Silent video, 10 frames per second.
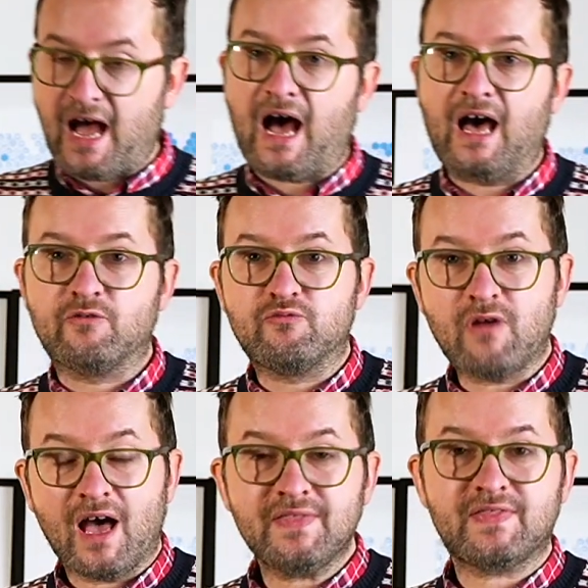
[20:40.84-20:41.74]
And
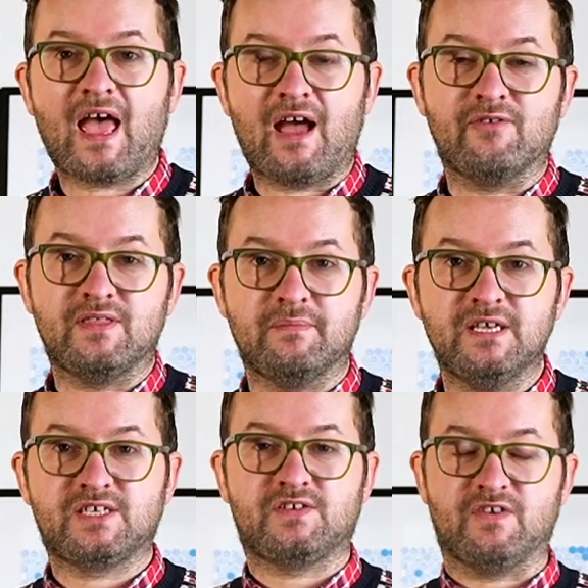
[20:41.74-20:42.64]
right there in the
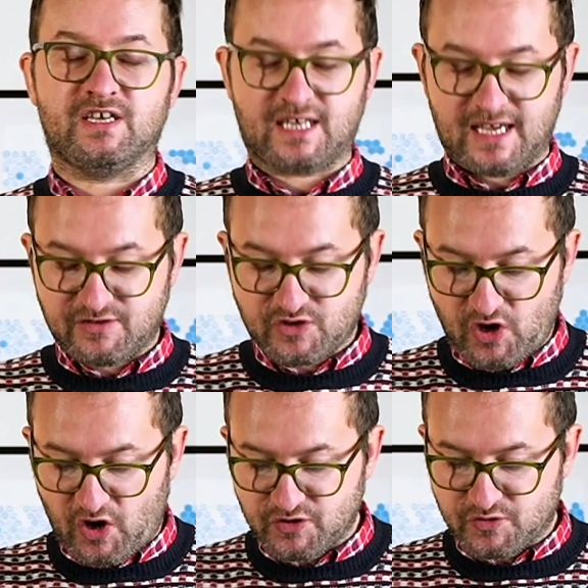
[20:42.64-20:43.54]
midst of it is
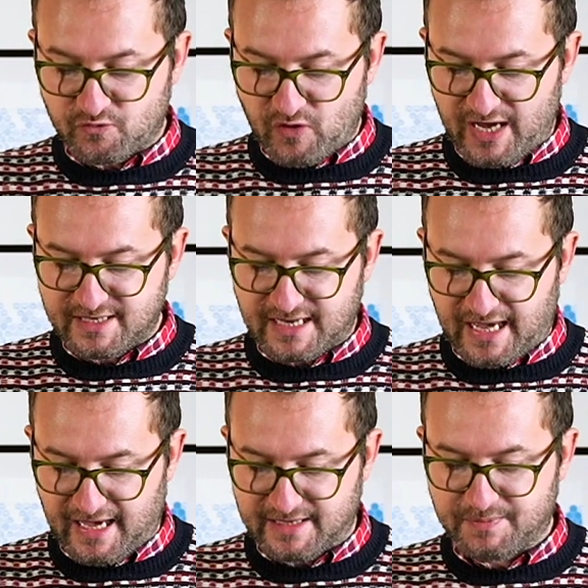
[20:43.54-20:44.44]
God's
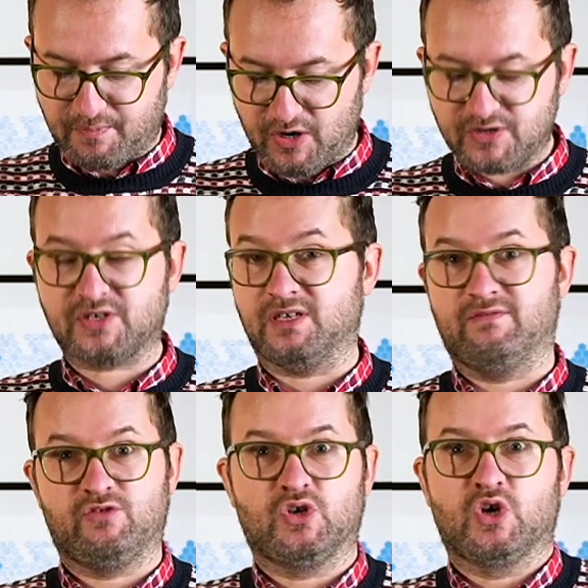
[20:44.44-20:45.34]
right-hand person,
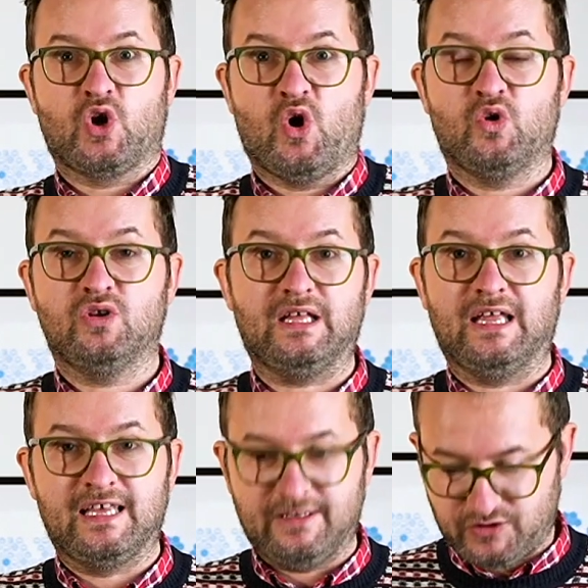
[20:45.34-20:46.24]
if you can call
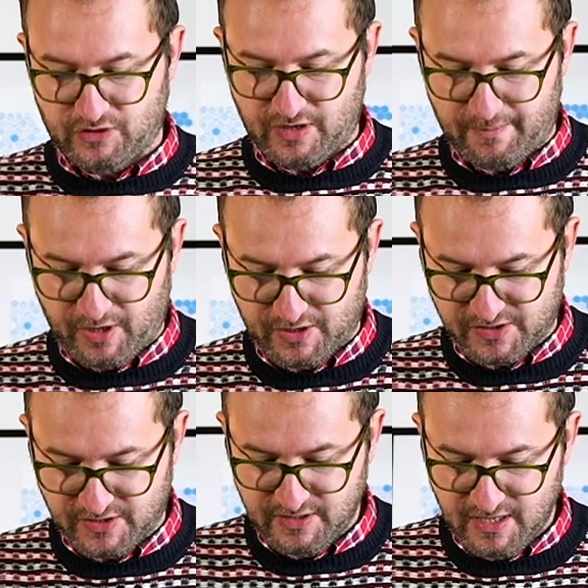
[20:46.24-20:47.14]
an angel a
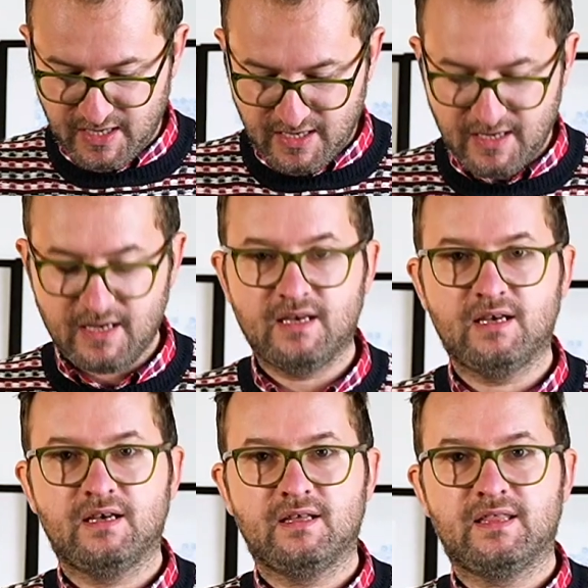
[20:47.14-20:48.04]
person,
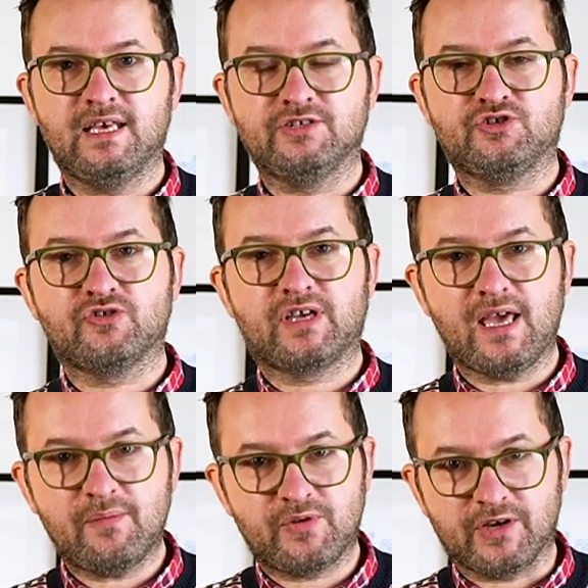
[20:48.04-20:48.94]
the angel
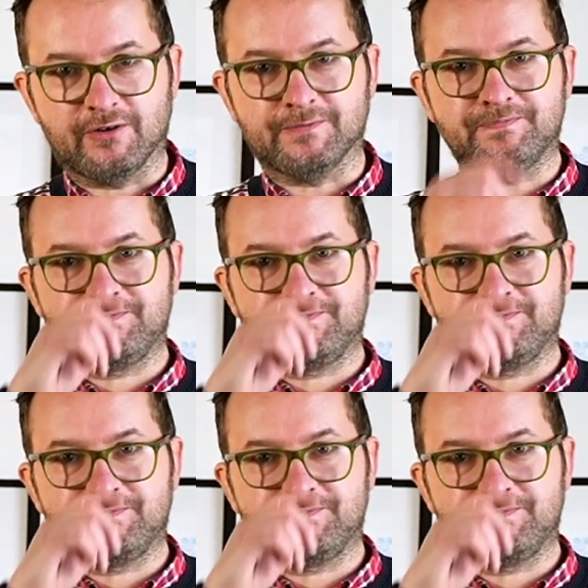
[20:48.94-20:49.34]
Gabriel,